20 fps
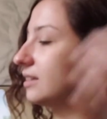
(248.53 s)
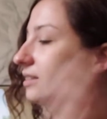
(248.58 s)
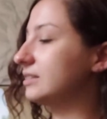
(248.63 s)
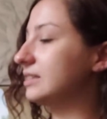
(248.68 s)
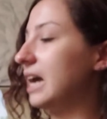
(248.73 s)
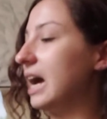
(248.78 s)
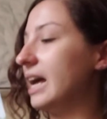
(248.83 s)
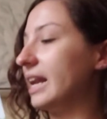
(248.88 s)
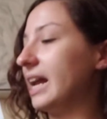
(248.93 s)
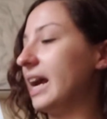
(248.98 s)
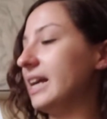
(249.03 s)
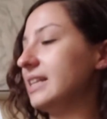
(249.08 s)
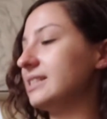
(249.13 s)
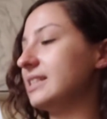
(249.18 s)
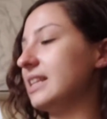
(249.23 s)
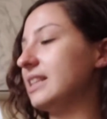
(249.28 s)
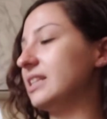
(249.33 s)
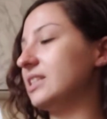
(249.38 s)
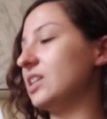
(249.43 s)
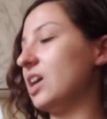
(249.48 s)
Not I,
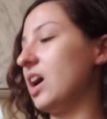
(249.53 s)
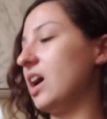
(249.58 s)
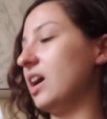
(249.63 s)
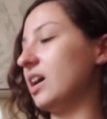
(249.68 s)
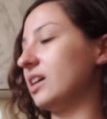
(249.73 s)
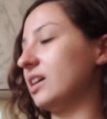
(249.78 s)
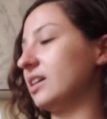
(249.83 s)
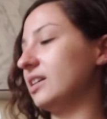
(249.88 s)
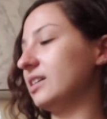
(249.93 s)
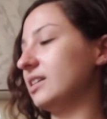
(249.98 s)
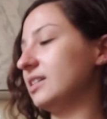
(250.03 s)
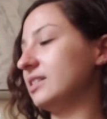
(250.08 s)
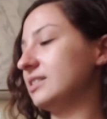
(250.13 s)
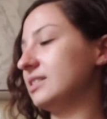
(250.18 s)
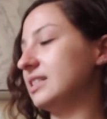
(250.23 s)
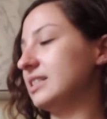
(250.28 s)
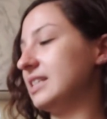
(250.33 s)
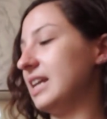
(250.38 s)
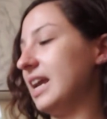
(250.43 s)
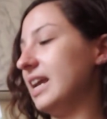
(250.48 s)
said the dog.
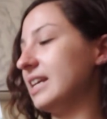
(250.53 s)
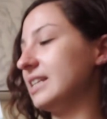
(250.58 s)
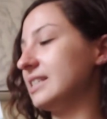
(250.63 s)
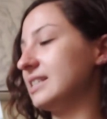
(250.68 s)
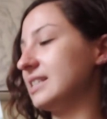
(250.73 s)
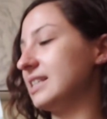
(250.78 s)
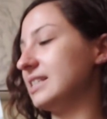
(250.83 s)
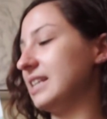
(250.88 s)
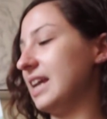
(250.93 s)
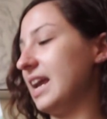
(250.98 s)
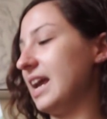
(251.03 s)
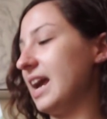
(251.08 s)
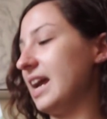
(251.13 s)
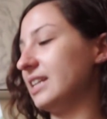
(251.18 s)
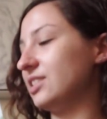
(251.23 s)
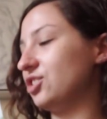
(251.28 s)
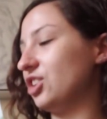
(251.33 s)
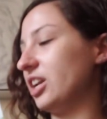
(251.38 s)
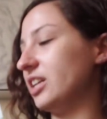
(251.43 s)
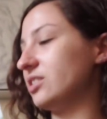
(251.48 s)
Today is the day I
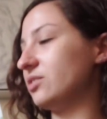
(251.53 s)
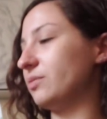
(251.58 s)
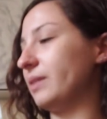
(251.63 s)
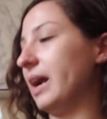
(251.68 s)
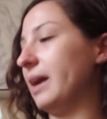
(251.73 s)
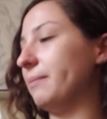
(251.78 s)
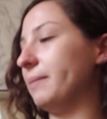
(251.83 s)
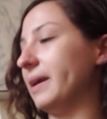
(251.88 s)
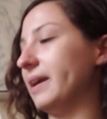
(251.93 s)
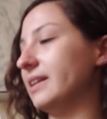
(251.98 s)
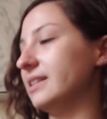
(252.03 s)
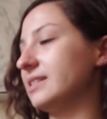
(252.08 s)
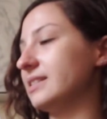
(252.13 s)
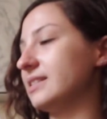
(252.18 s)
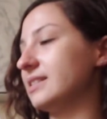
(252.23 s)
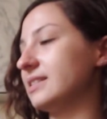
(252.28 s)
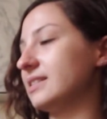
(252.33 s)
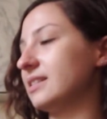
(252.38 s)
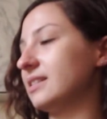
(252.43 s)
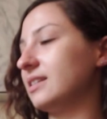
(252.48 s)
chase
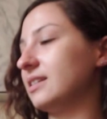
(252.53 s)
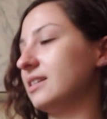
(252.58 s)
rabbits.